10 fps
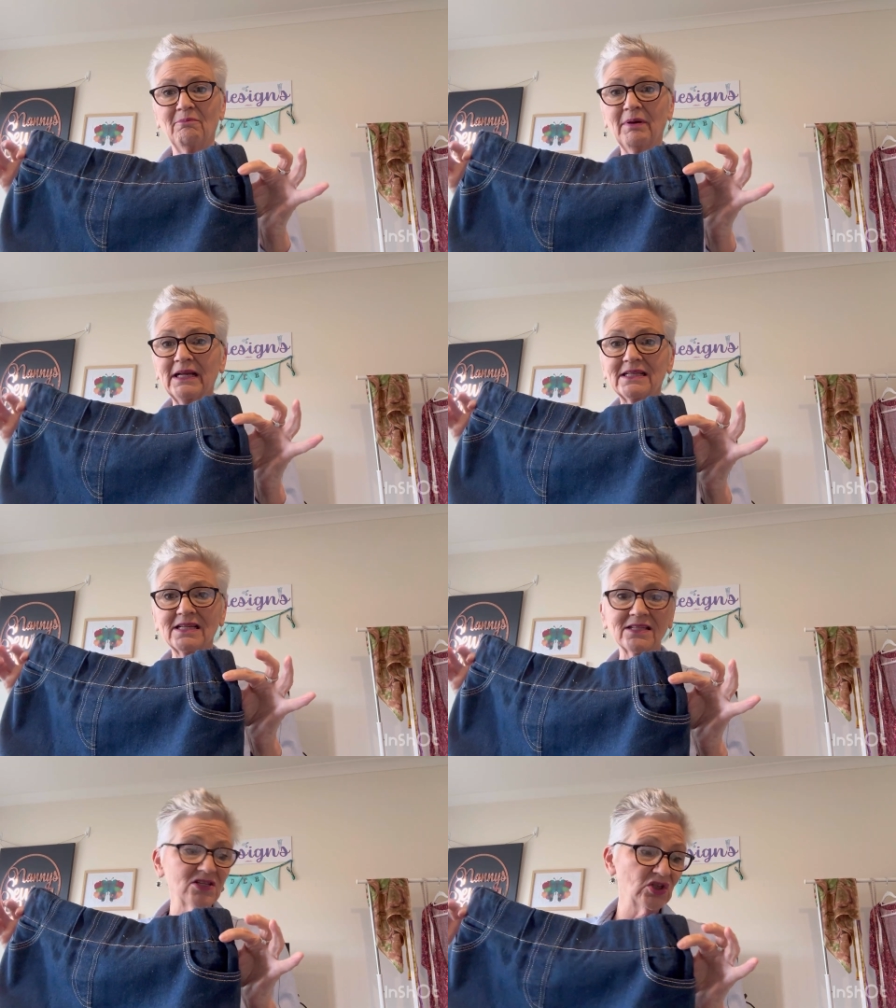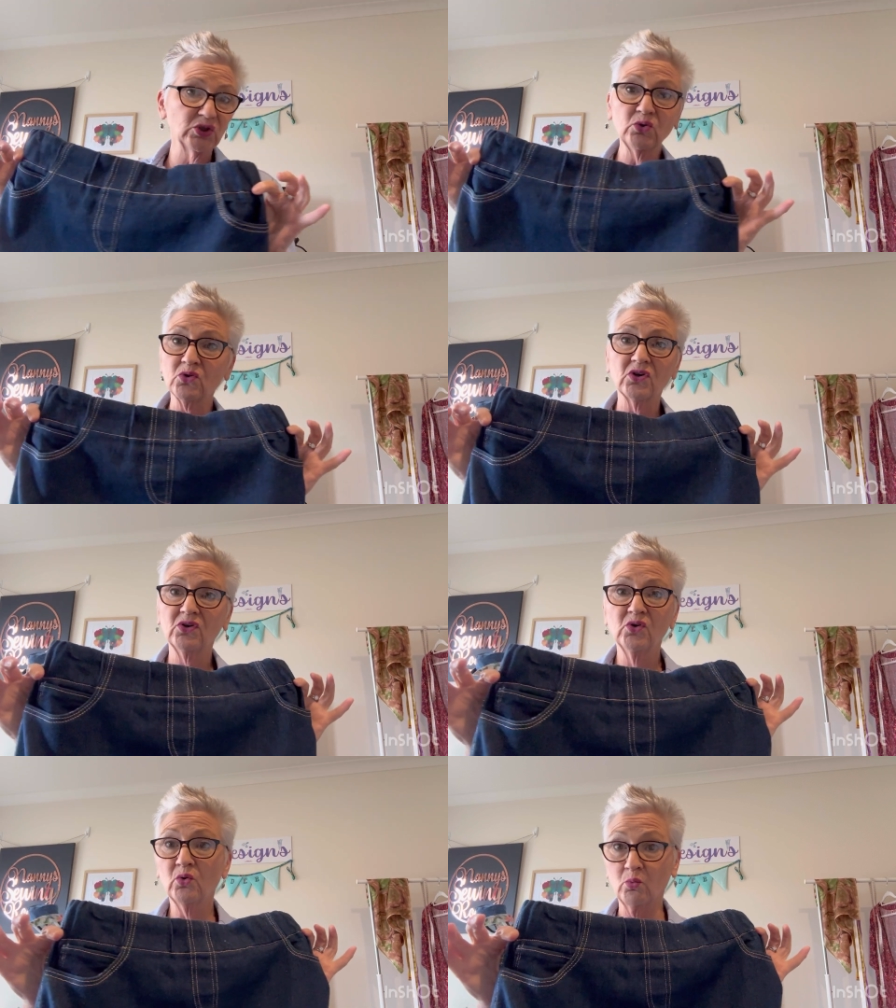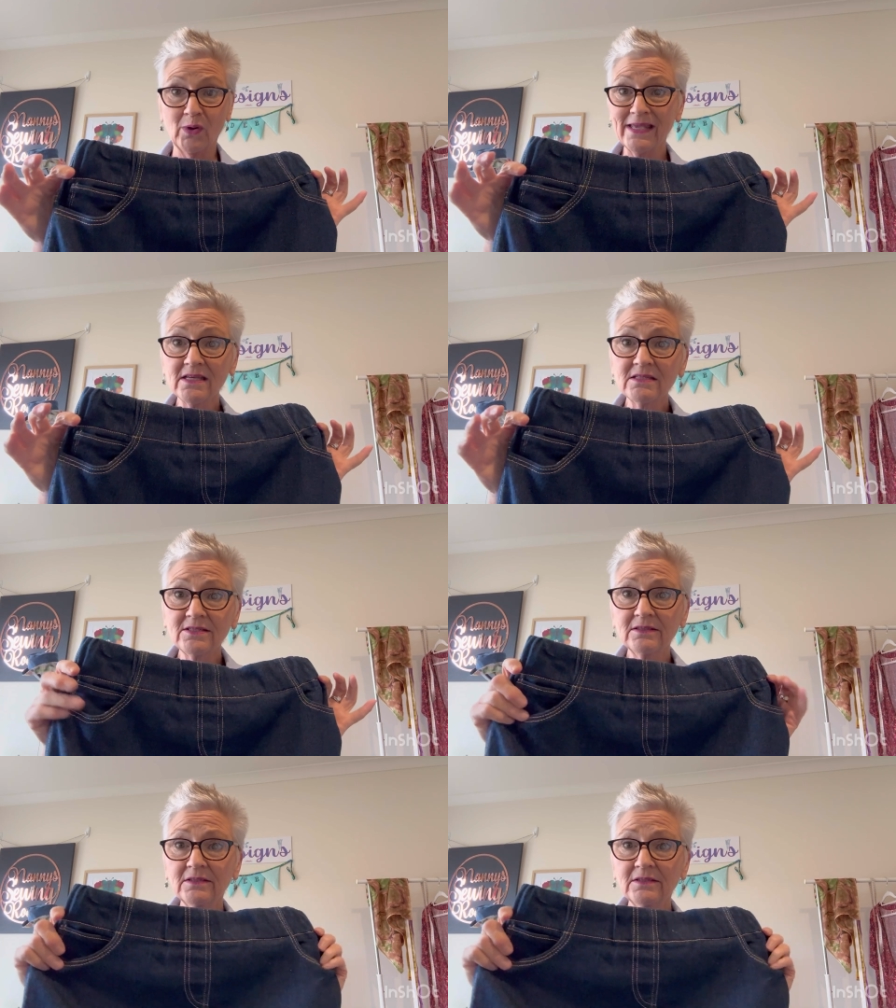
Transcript: but it doesn't look weird.